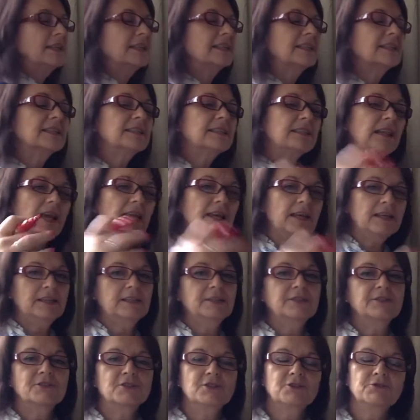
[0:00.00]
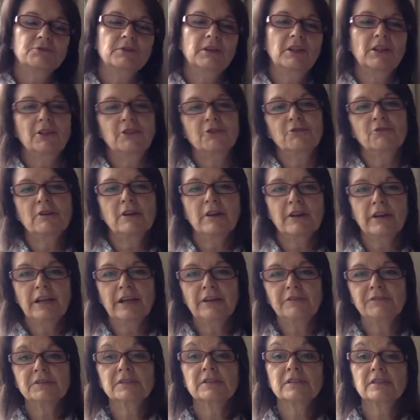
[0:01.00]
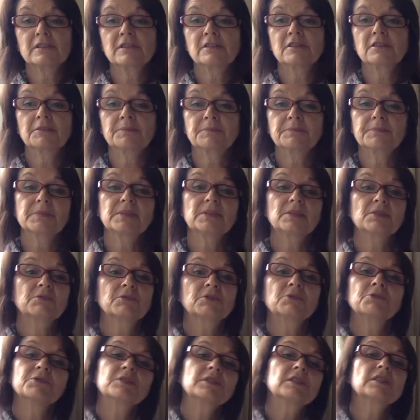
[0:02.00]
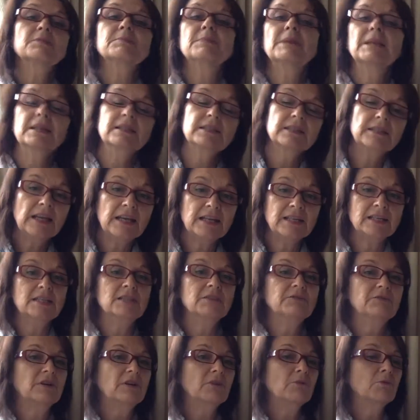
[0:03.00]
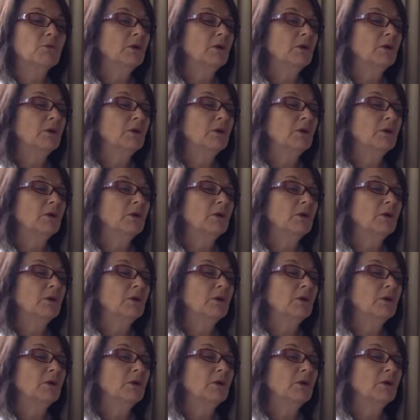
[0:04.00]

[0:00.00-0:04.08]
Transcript: second going through our nervous system. So in order to make sense of our